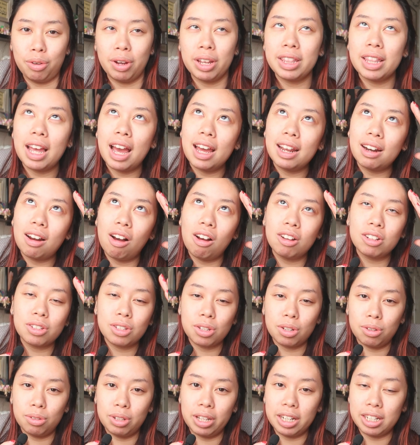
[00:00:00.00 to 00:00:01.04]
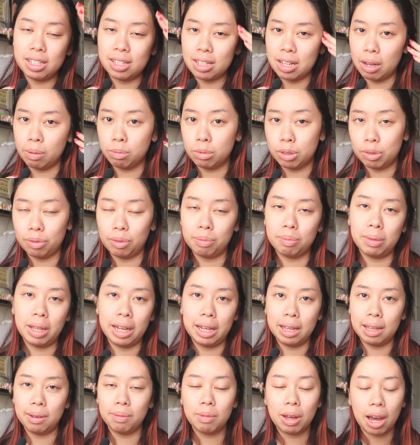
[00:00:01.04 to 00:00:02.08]
And that also like stems from
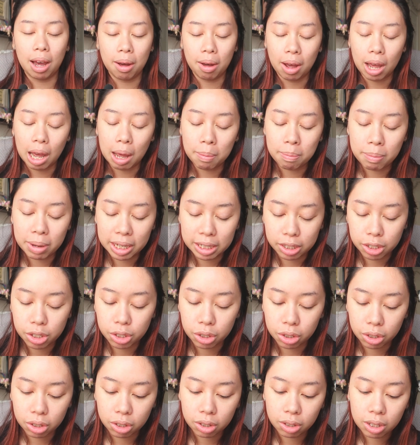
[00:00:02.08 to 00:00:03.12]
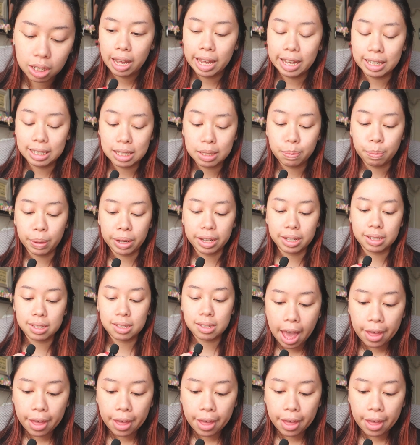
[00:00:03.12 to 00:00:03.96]
like a mental headspace.